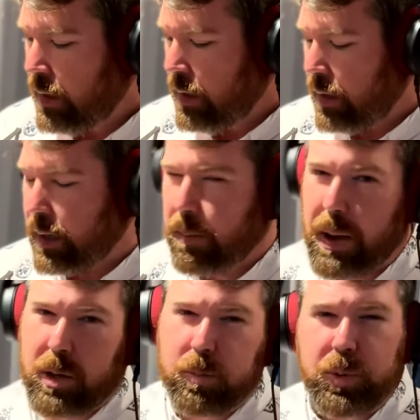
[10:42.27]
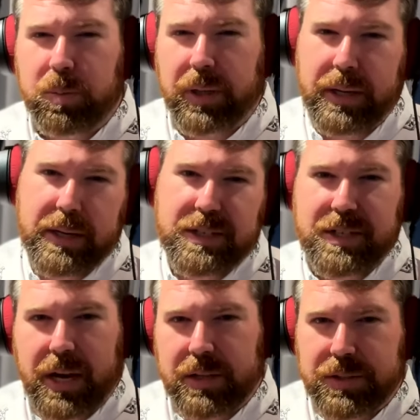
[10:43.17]
like a Michael Bublé
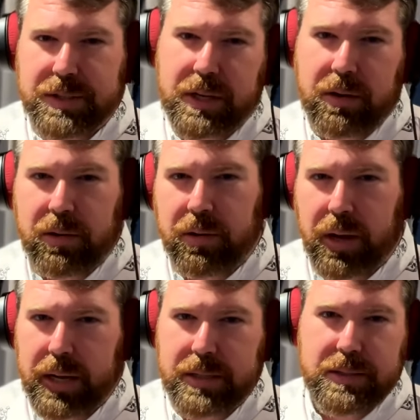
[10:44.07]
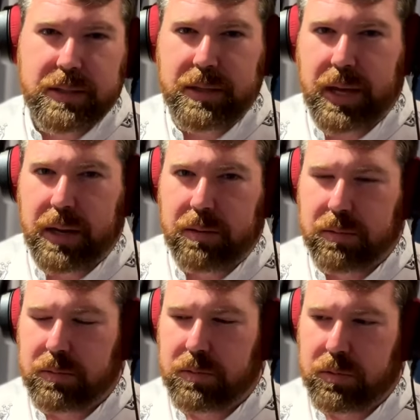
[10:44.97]
style singer, I could see that
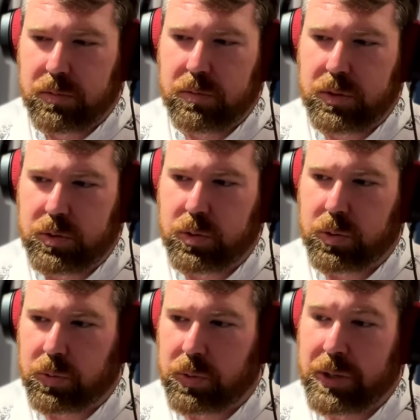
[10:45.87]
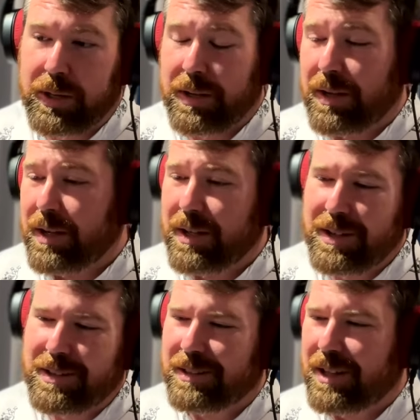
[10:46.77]
you doing,
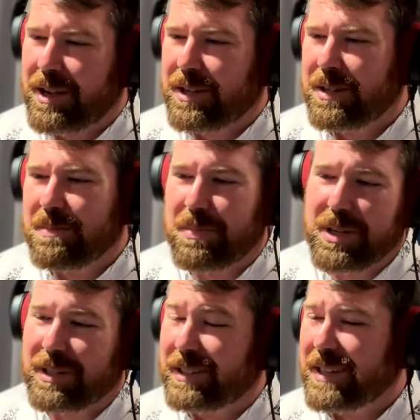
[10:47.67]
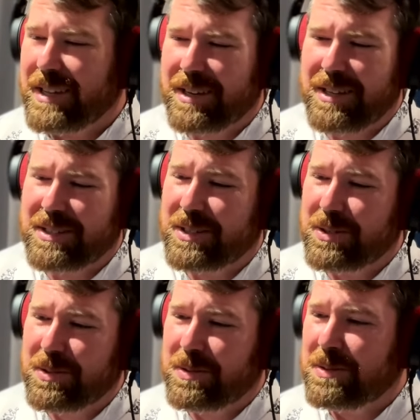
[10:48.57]
hey, luck, be a lady
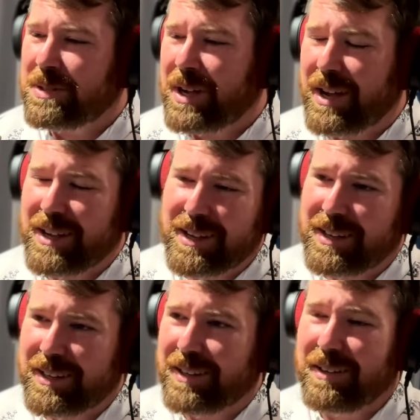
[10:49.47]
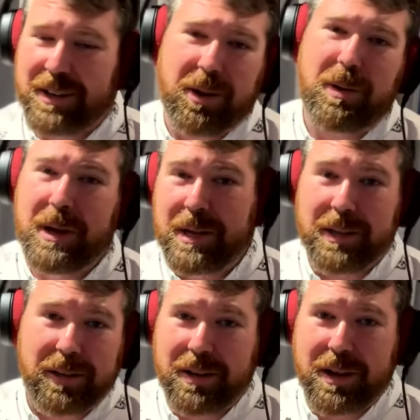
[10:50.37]
tonight,
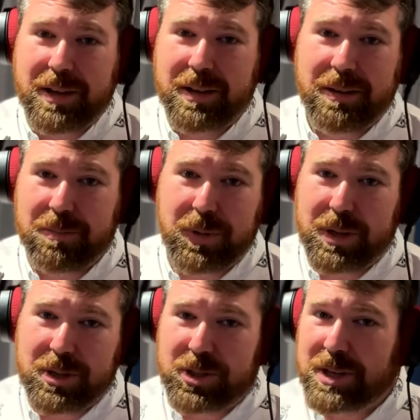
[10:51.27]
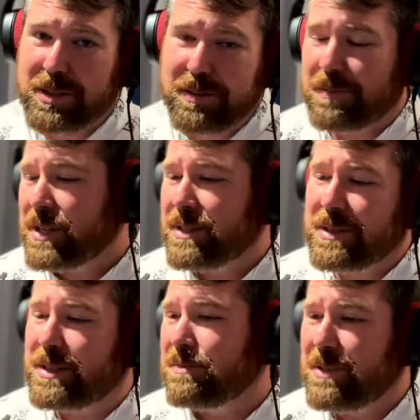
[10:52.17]
luck, be a gentleman,
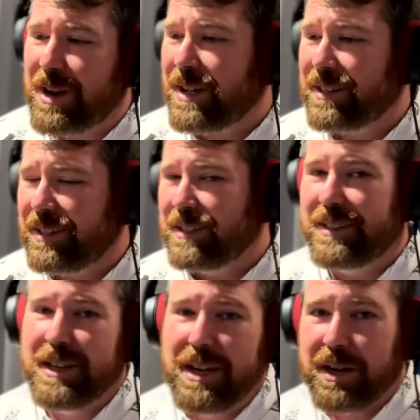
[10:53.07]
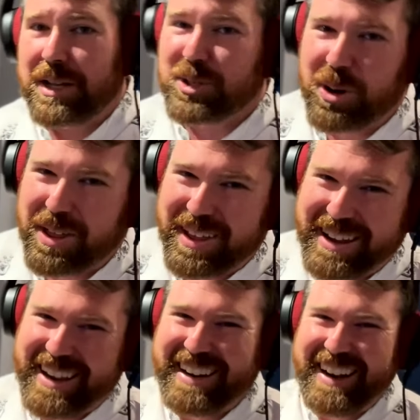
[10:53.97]
smile, that sort of
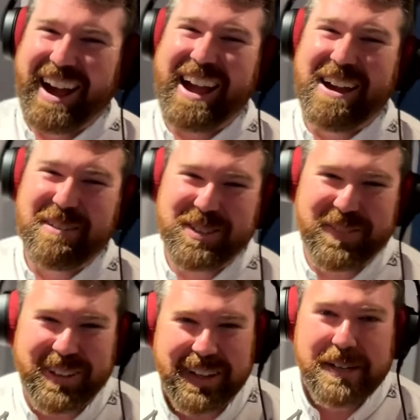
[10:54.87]
thing. I always feel like